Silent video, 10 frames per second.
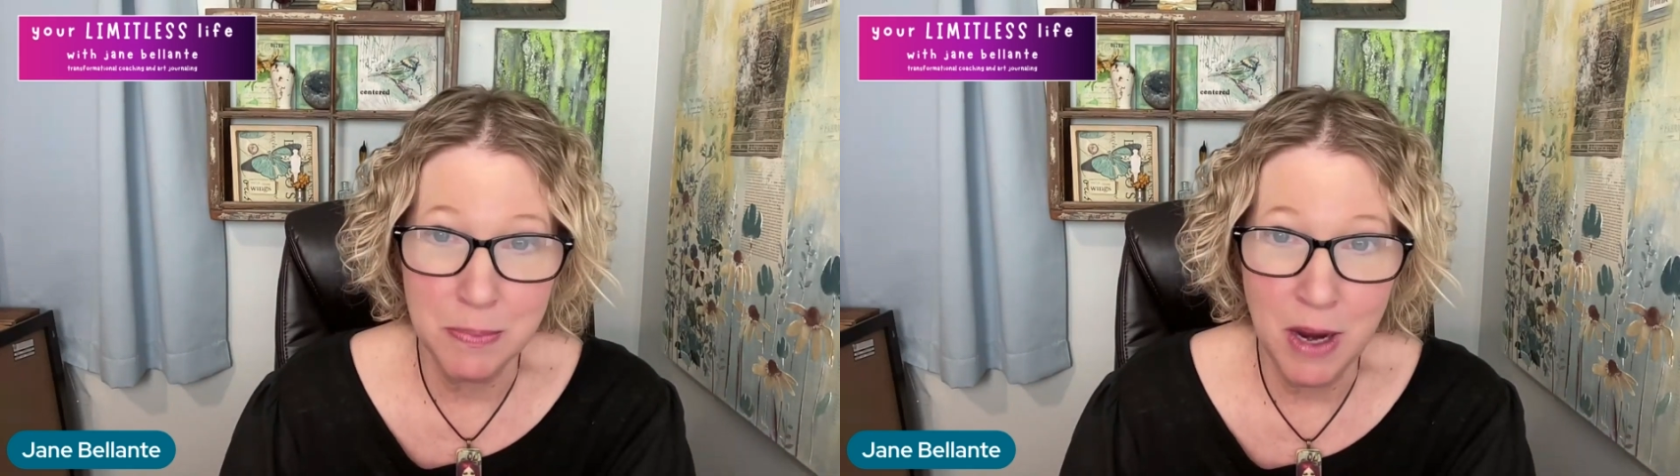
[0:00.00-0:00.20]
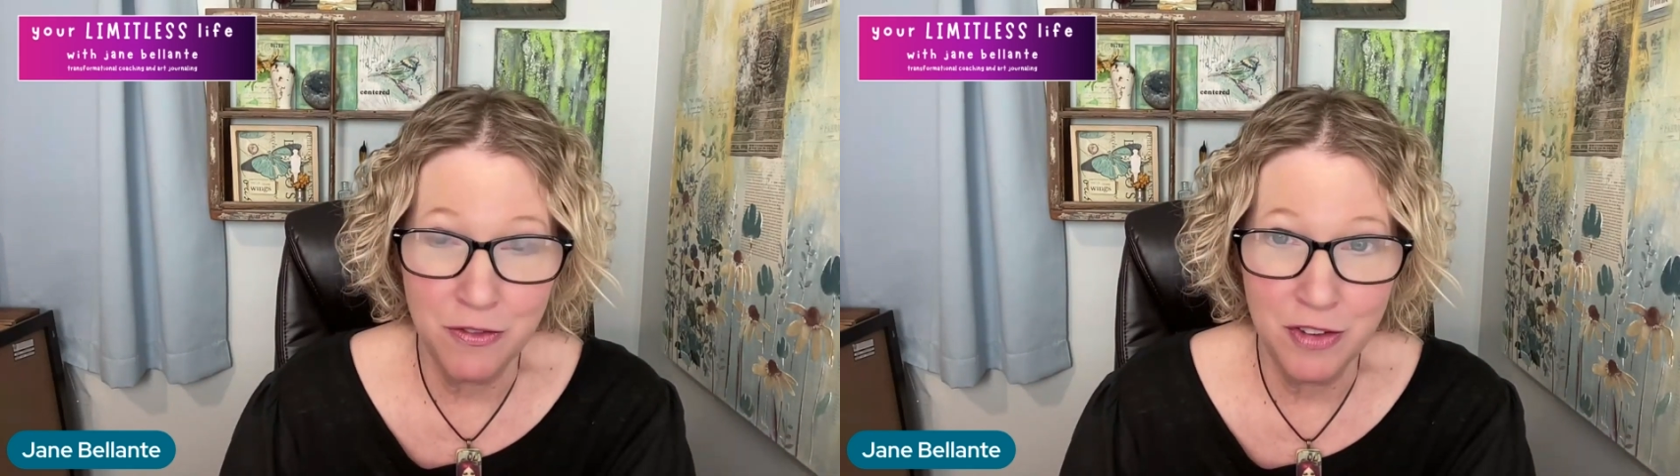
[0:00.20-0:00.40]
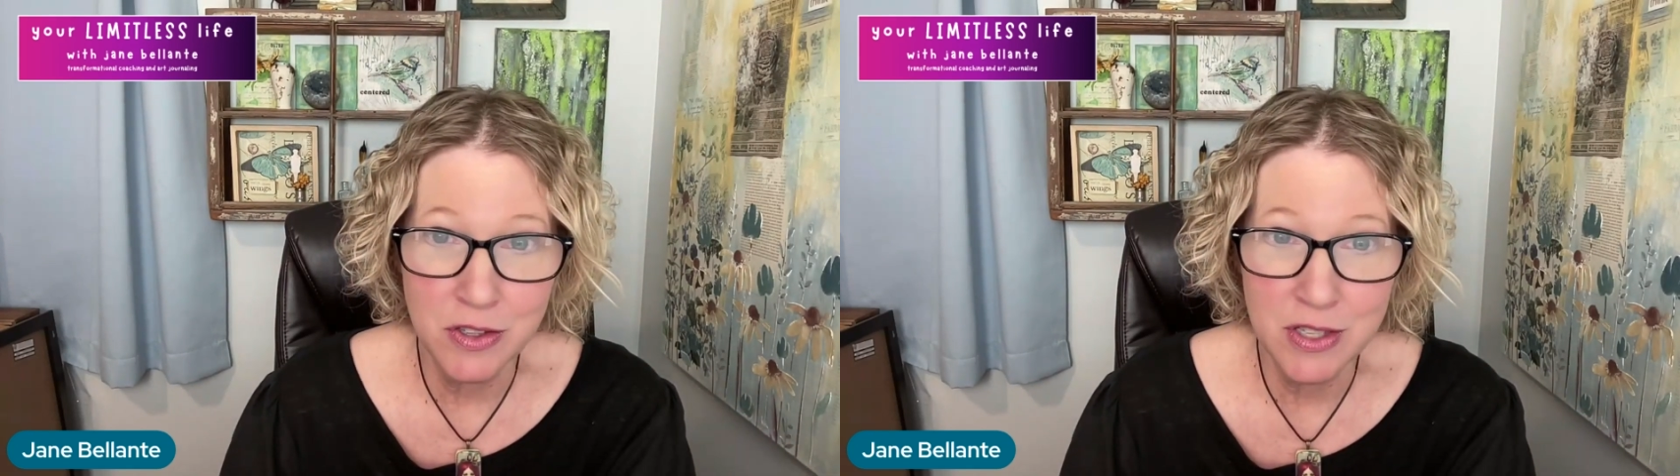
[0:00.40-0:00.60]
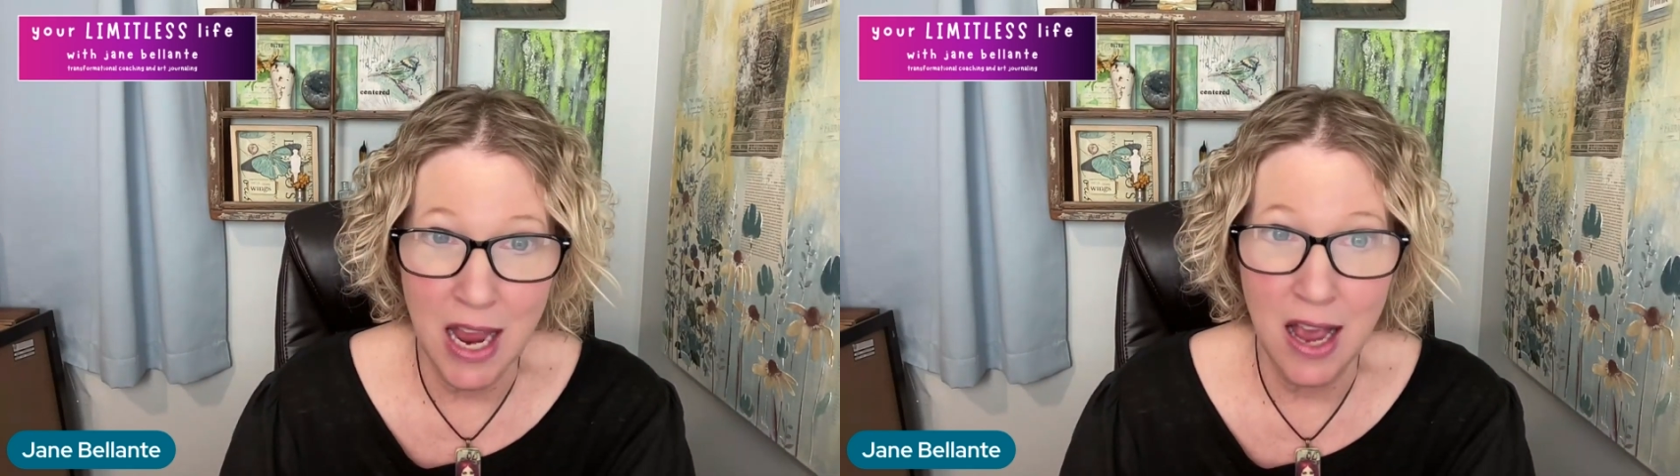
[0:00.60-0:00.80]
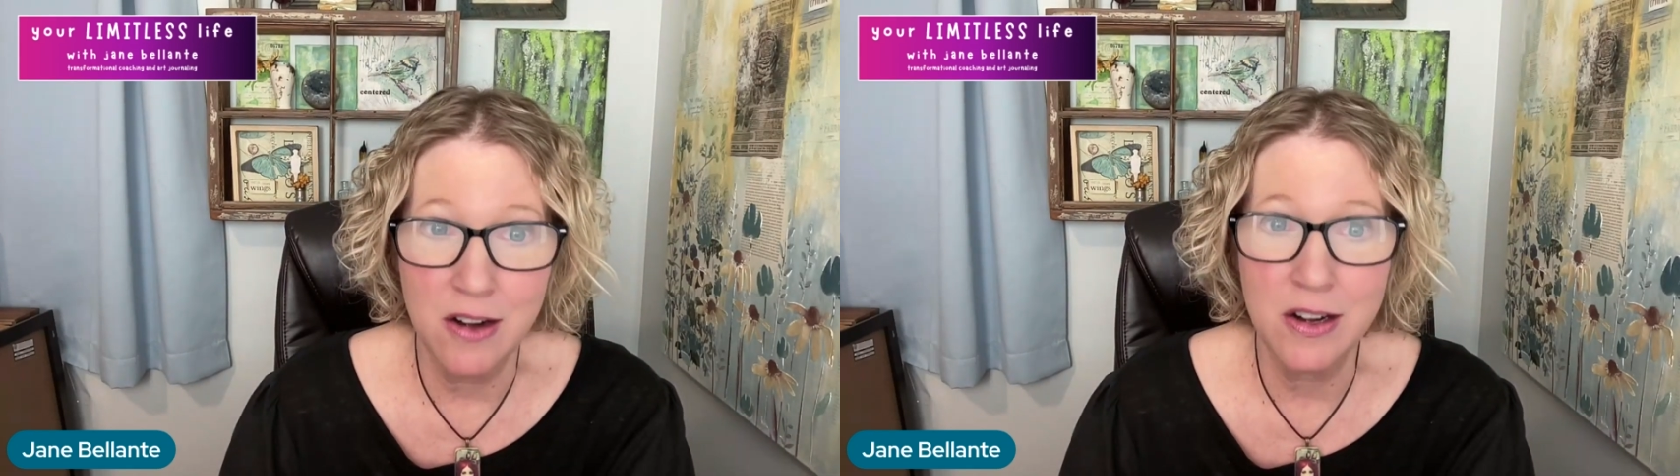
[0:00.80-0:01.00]
might feel
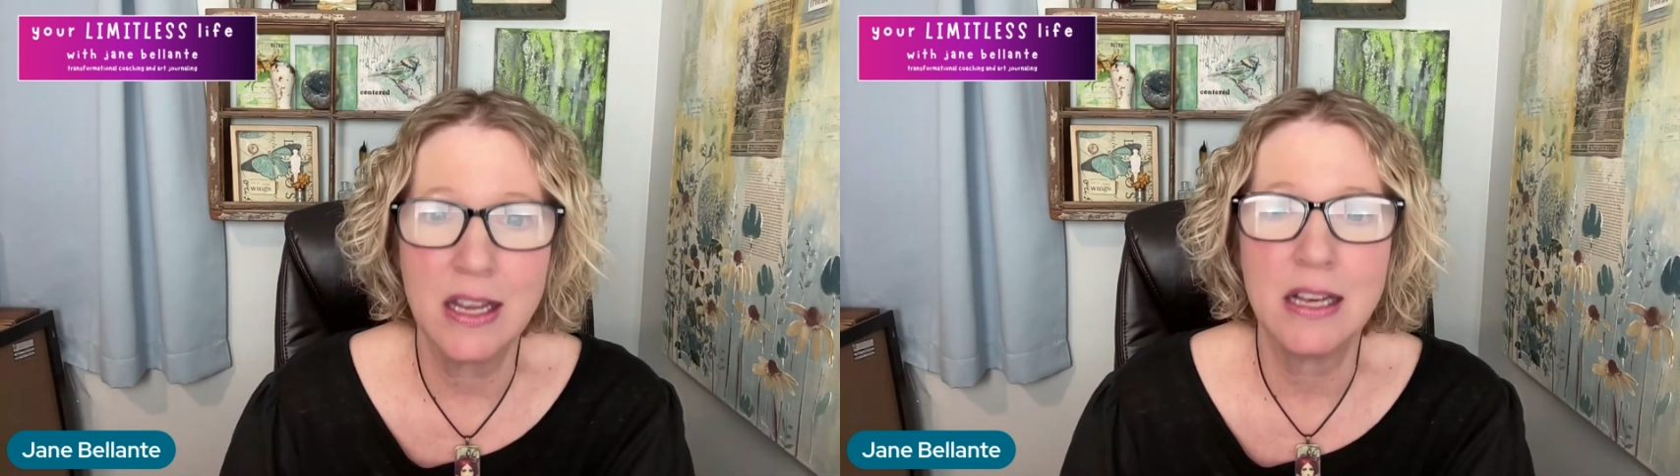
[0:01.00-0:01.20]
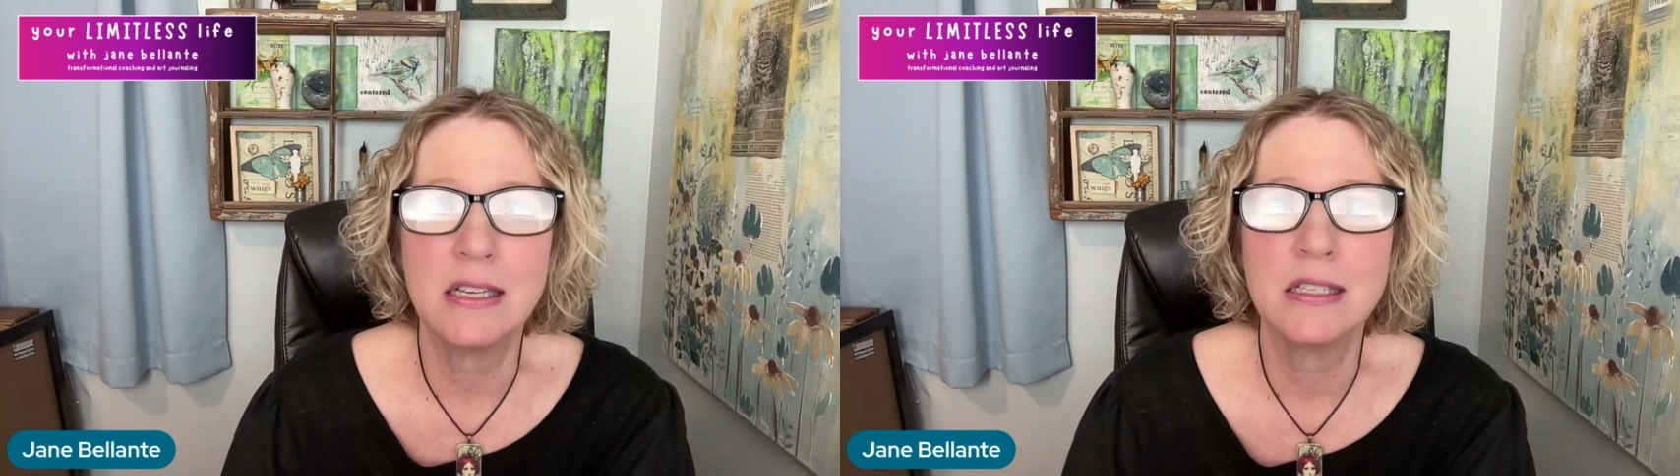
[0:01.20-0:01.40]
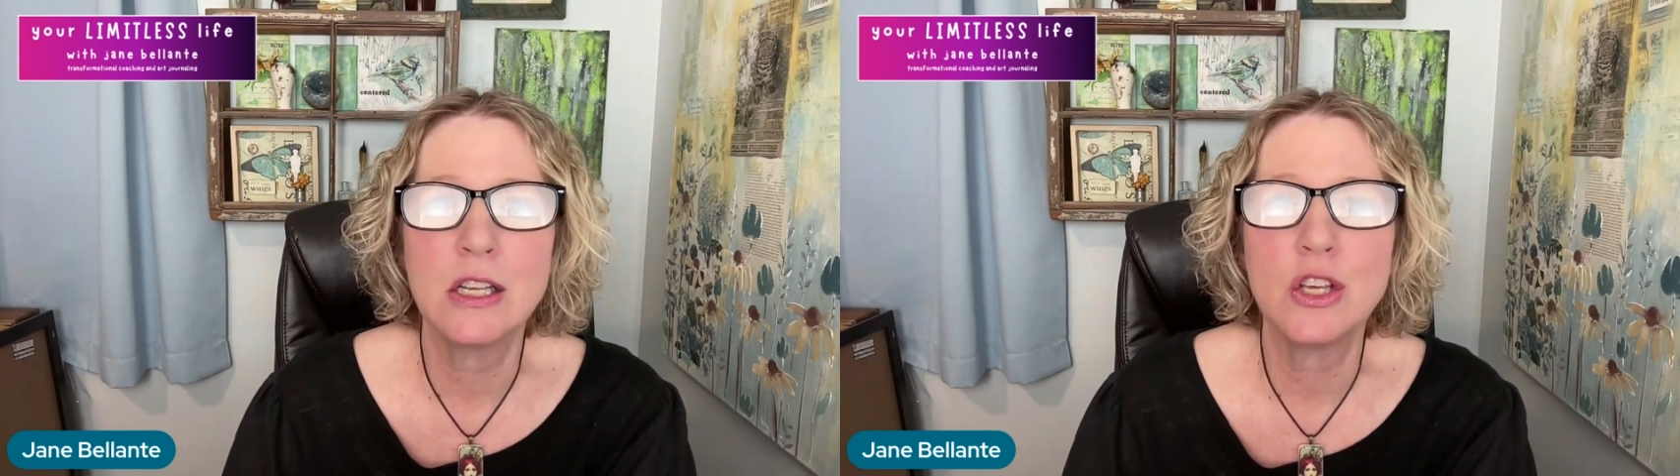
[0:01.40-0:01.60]
scattered is